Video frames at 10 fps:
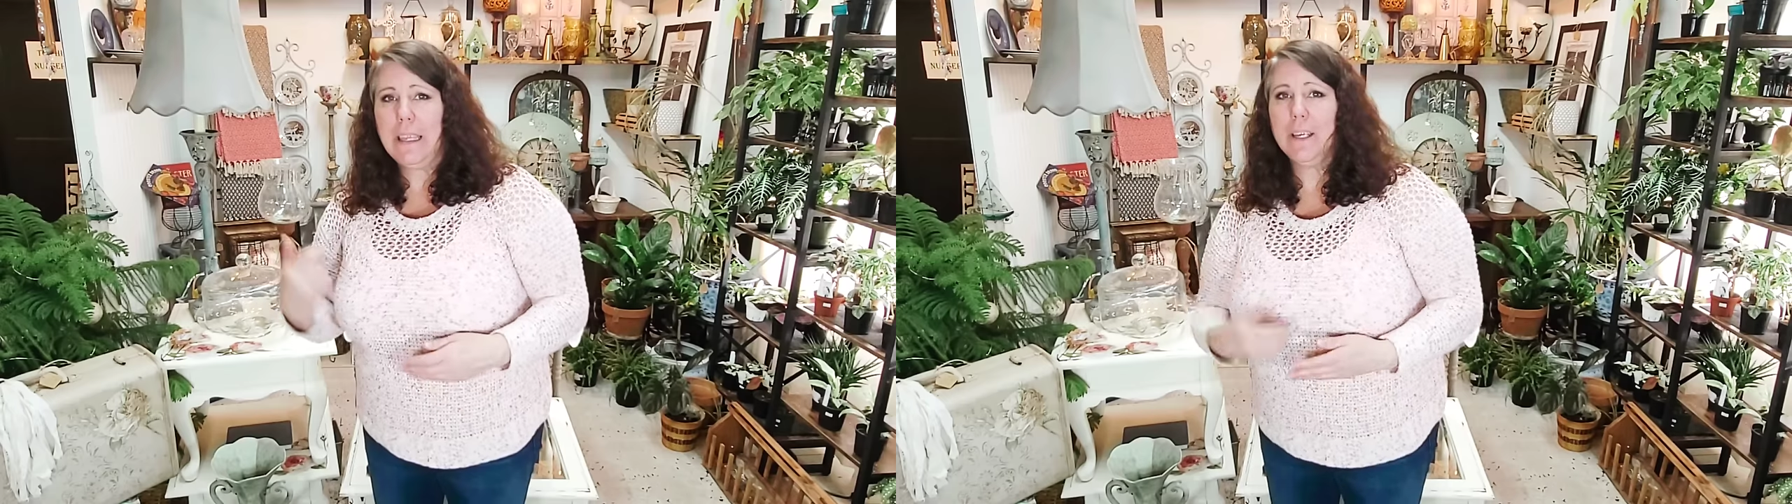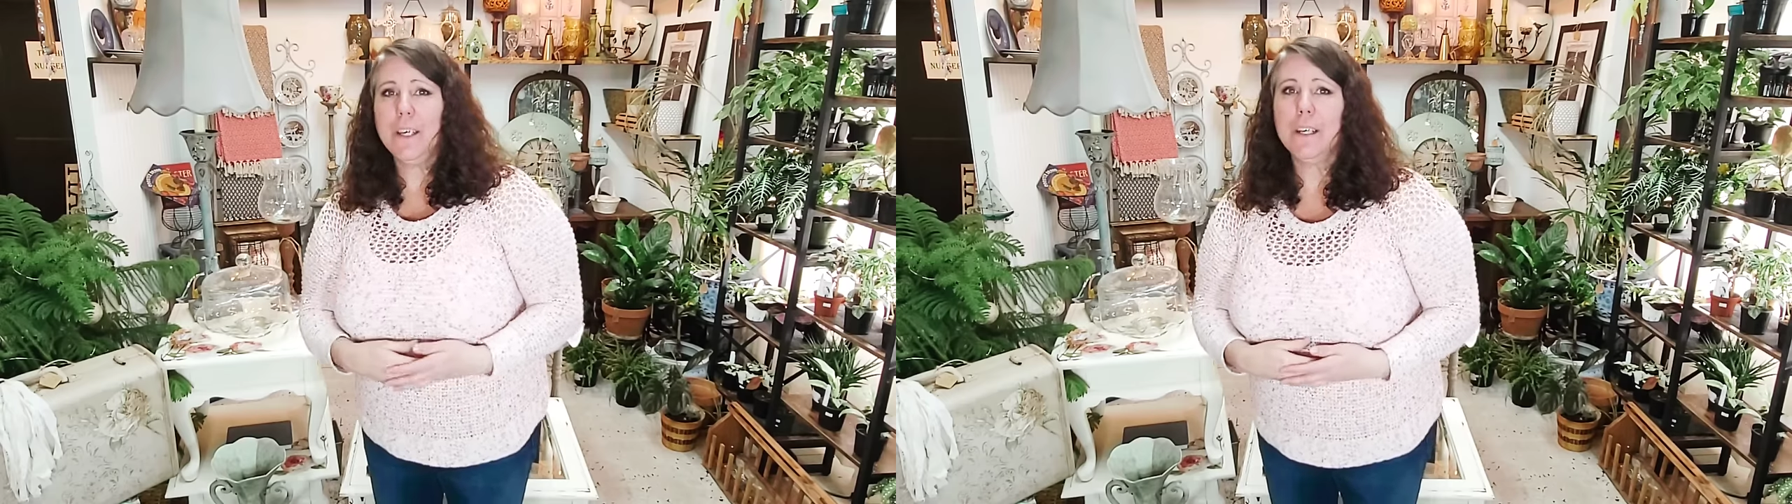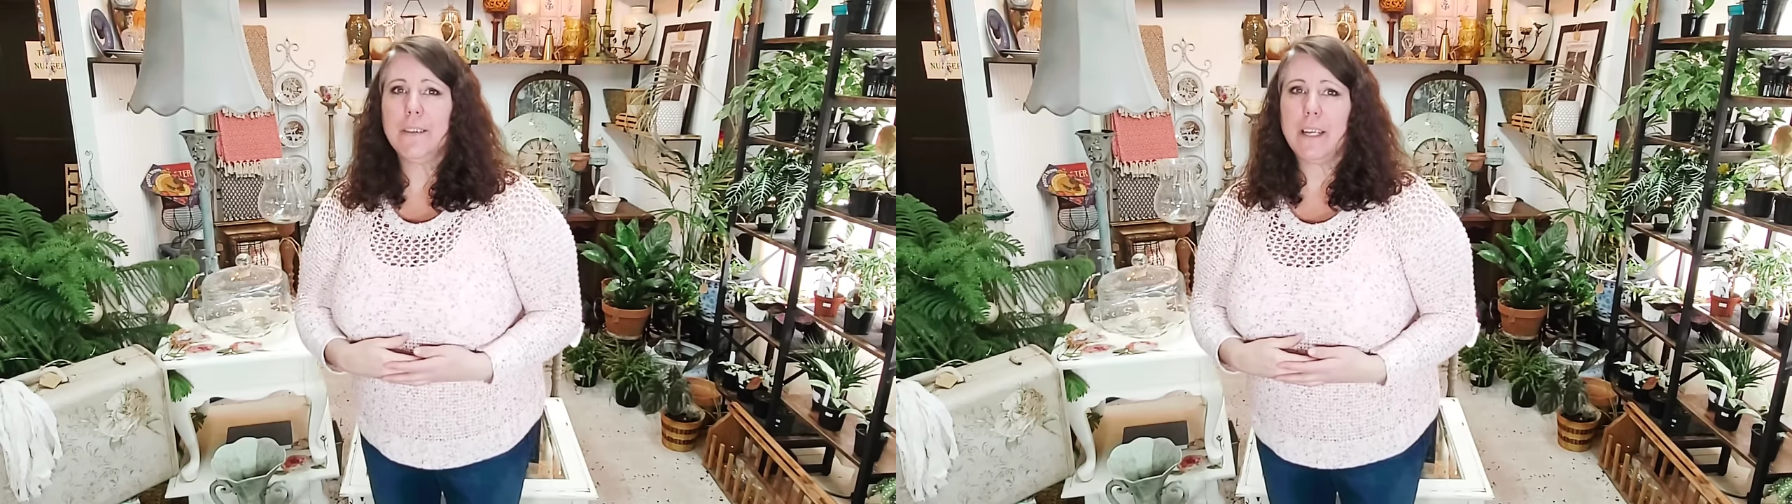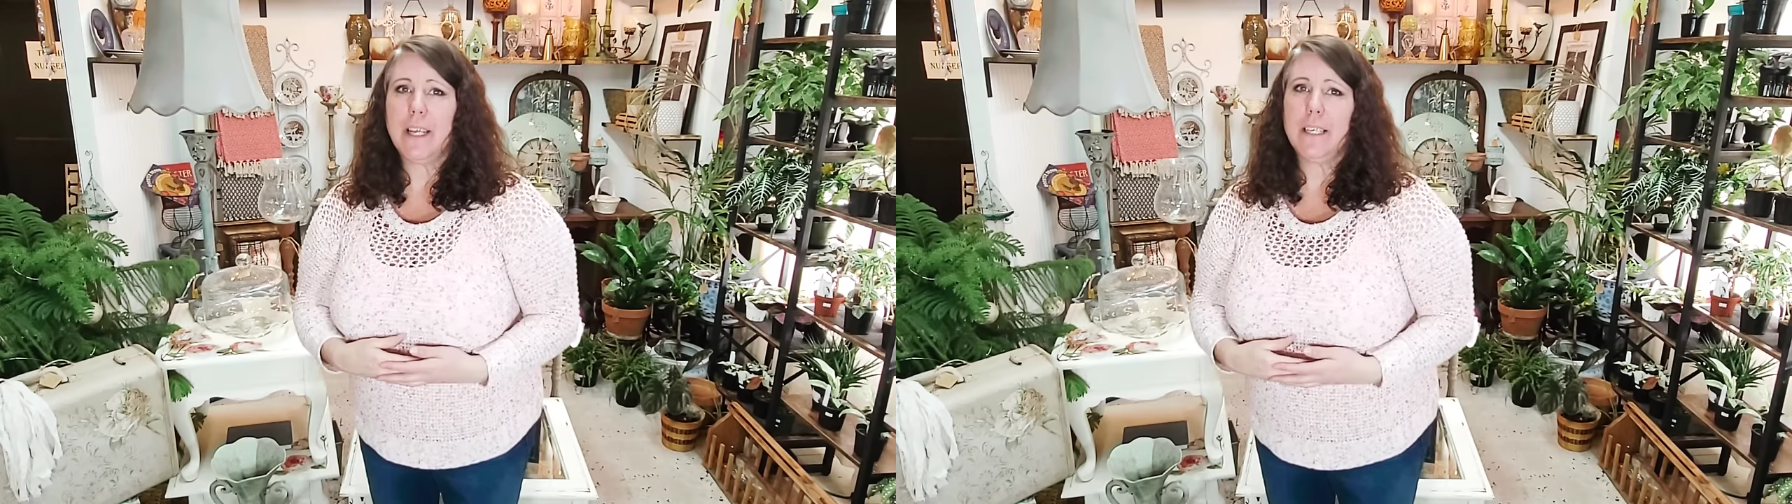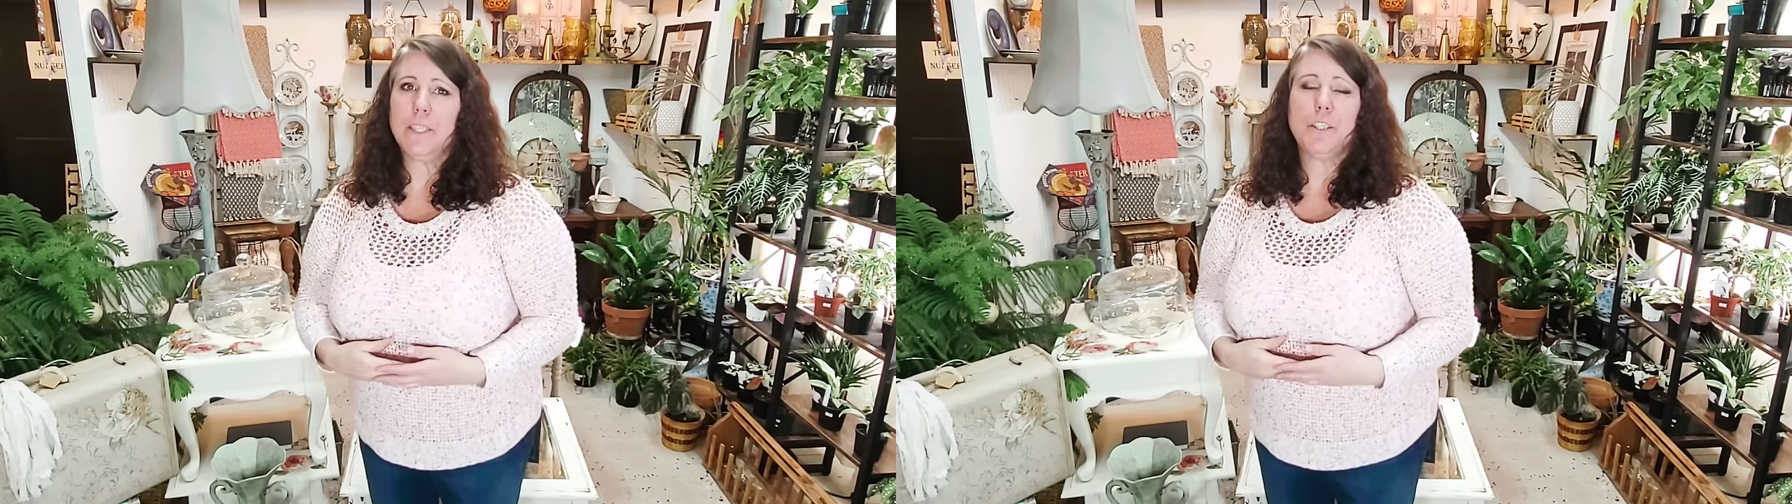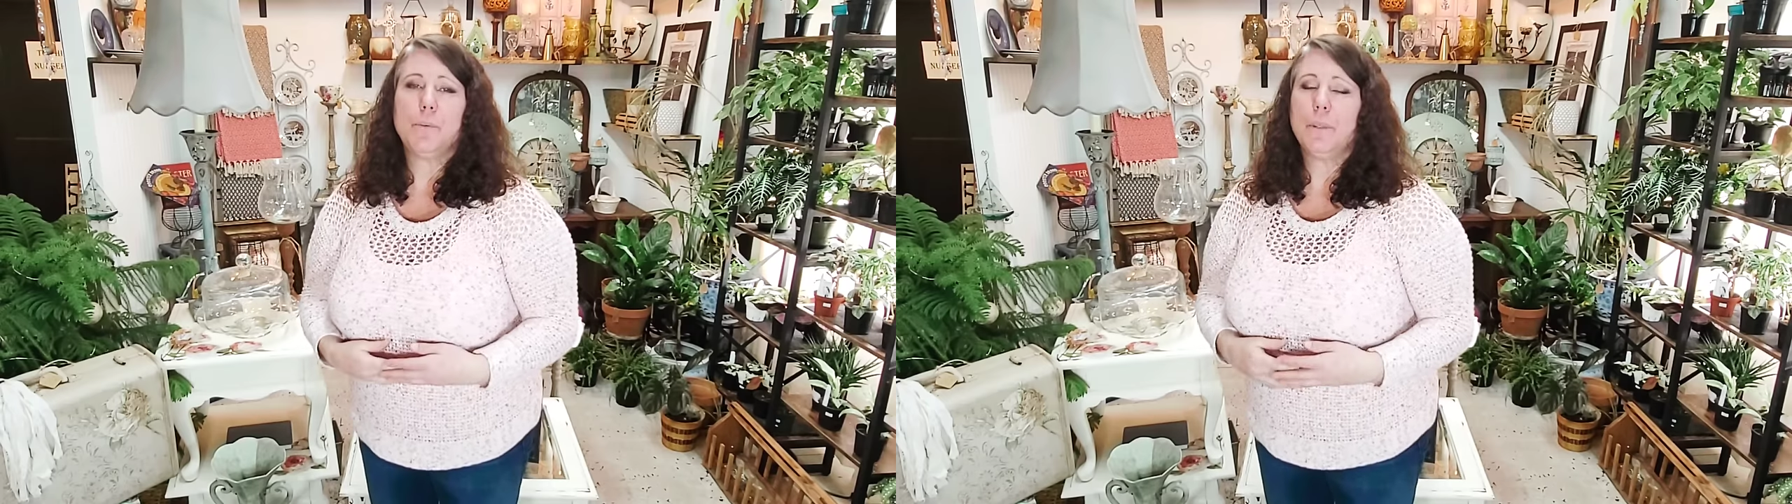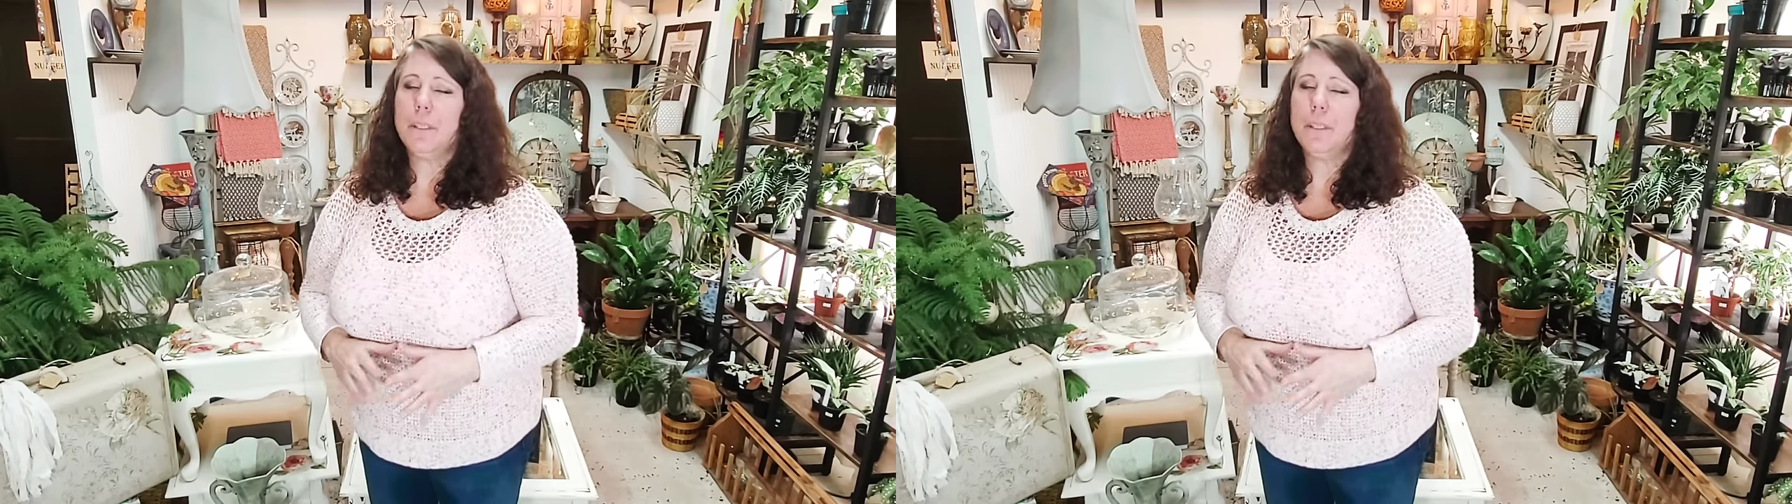here that I need to do a